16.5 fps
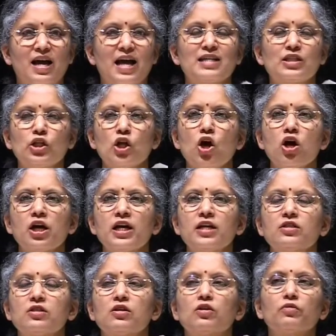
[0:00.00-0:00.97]
As long
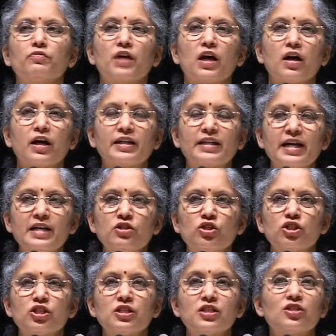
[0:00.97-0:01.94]
as your
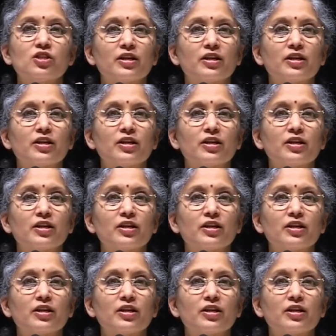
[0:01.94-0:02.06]
attention